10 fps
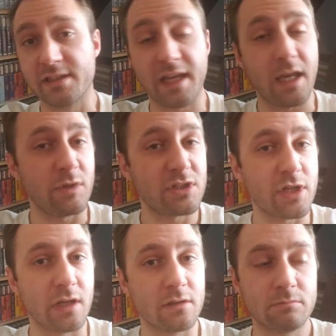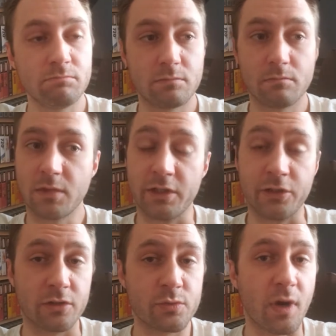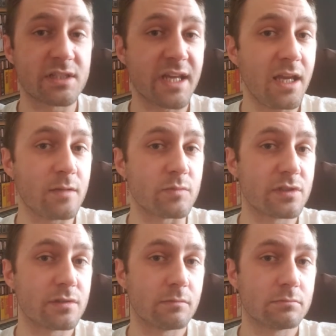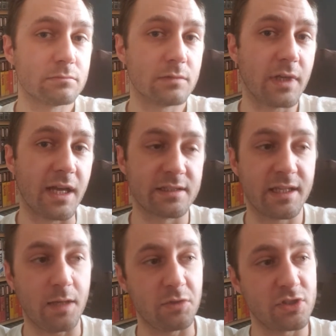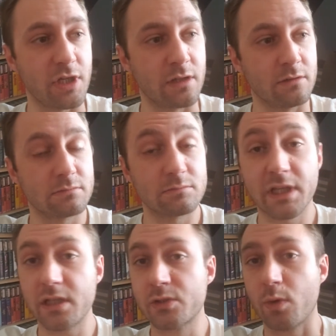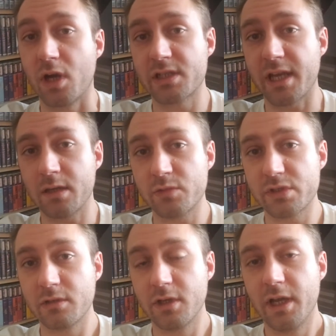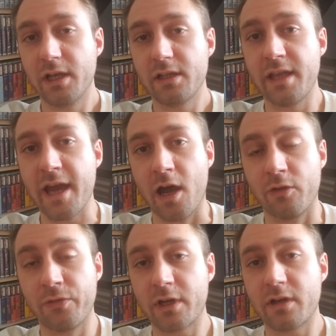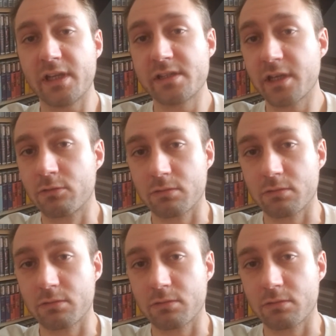As a gaming channel, adults watch games. As a gaming channel, kids watch games. Now, there is a